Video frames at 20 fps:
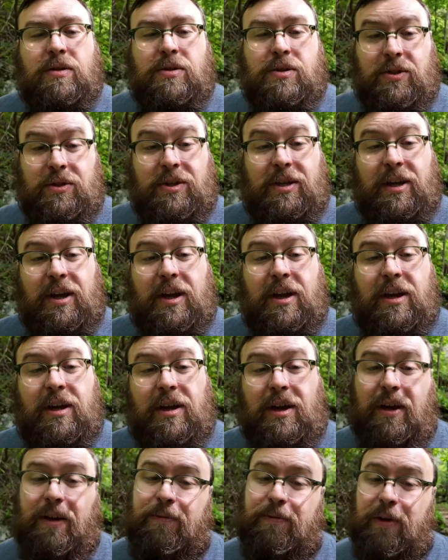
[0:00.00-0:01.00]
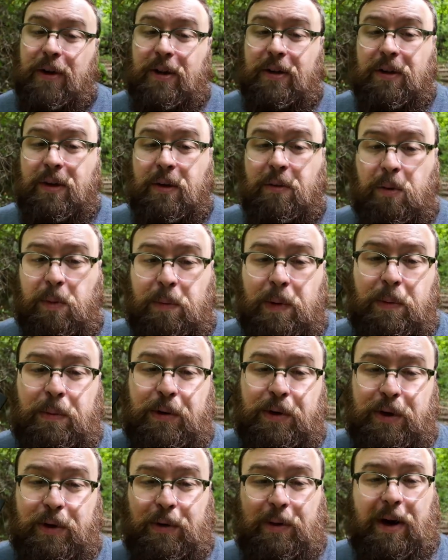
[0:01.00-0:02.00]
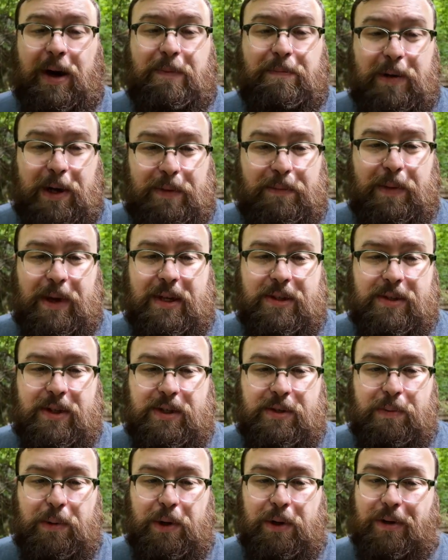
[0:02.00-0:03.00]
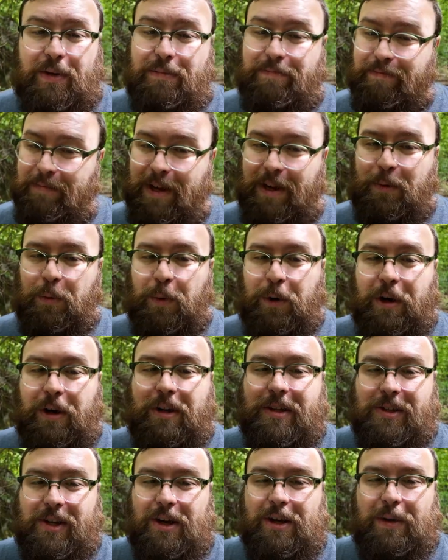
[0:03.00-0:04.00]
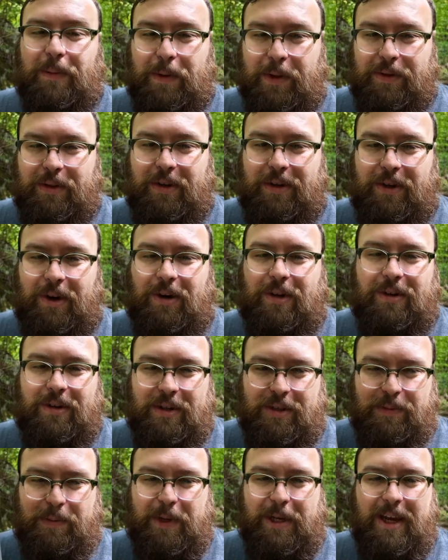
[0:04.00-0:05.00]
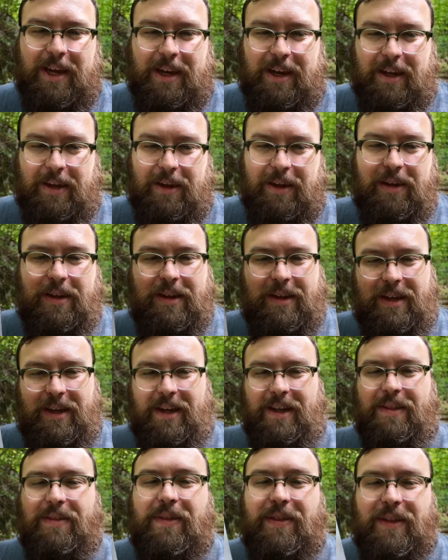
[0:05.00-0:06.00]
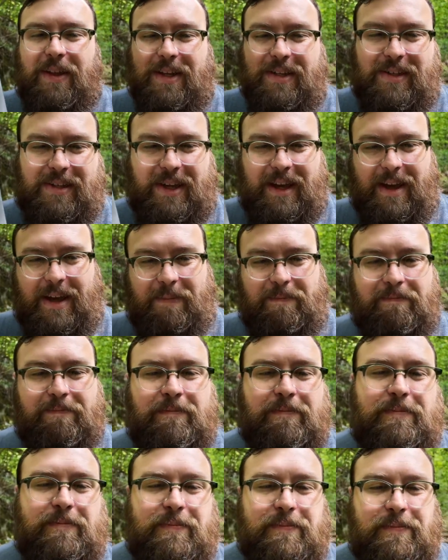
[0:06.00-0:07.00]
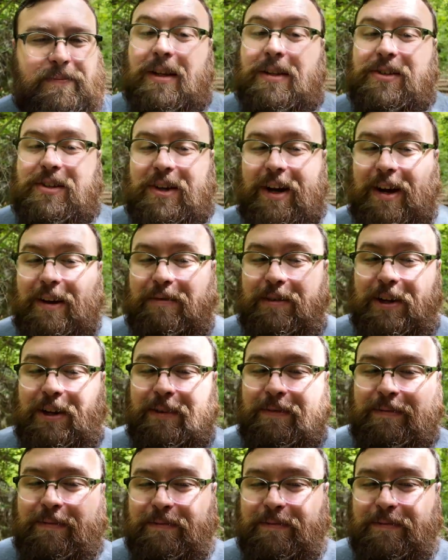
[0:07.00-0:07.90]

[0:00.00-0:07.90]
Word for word: So today, I finally remembered to grab my mazes book and we're going to talk about the darkness mechanic in this game. Let's dive in.